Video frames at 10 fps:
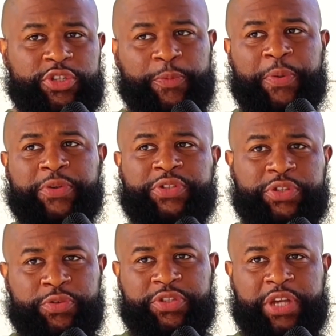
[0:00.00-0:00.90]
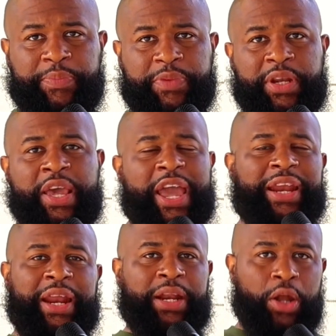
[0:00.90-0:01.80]
supposed to do something and
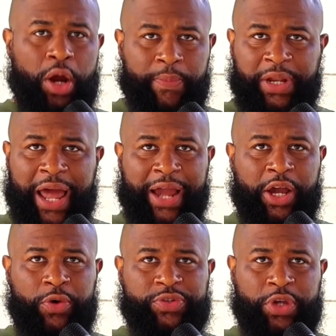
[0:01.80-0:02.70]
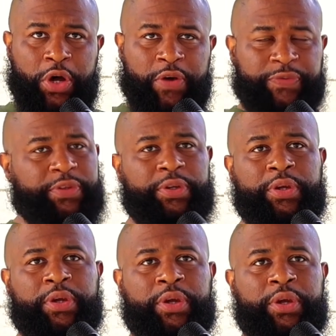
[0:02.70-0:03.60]
that alarm clock goes off,
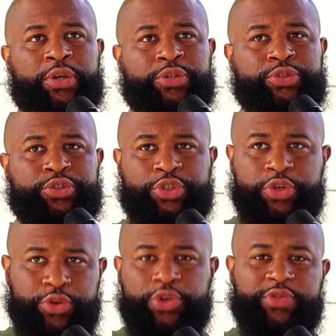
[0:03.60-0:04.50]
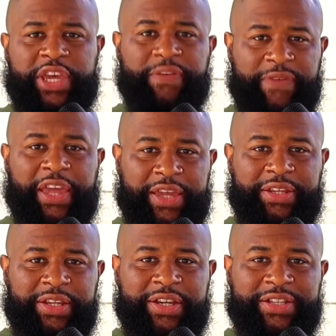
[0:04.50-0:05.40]
do you give
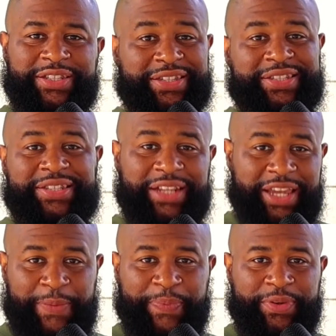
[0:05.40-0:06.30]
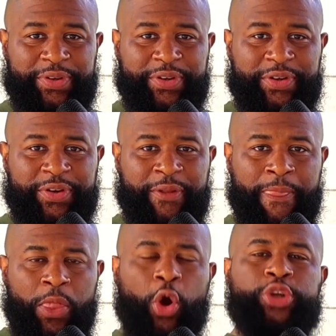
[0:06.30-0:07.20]
in to the sleep
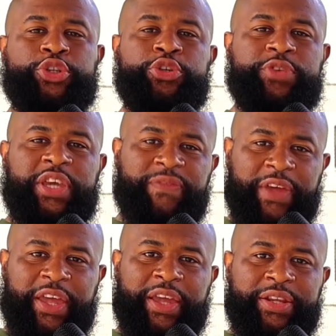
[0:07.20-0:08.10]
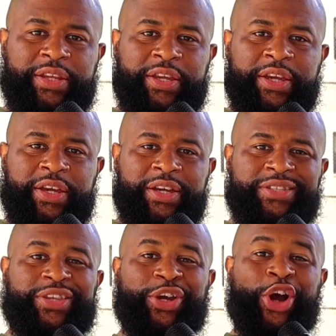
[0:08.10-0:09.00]
or do you give in
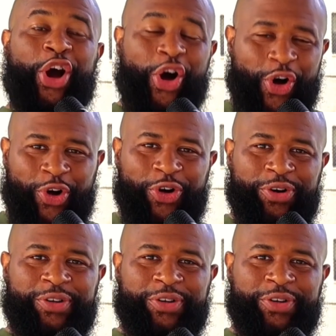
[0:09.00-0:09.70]
to the call?